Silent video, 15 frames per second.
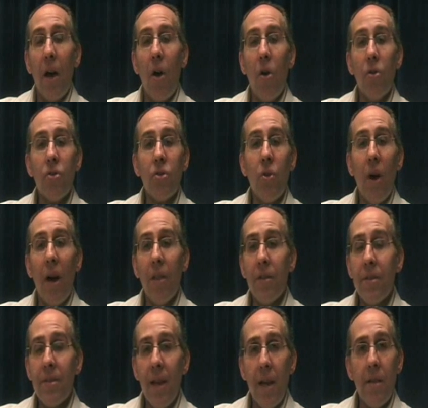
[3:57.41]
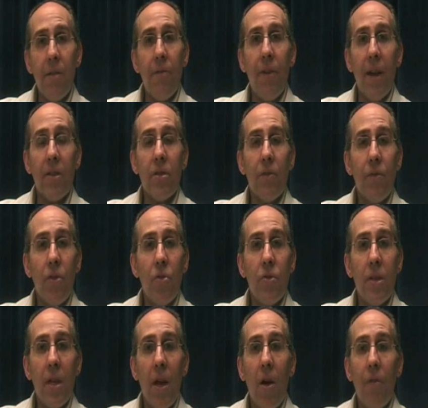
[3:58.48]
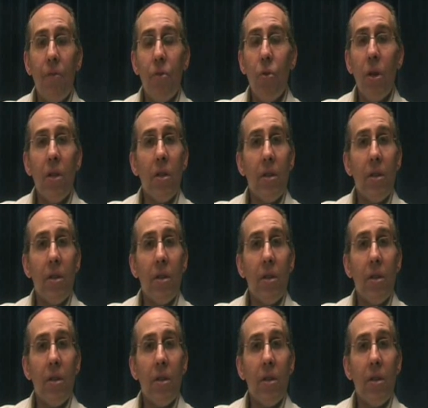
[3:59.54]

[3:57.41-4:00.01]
Also, other side effects of doing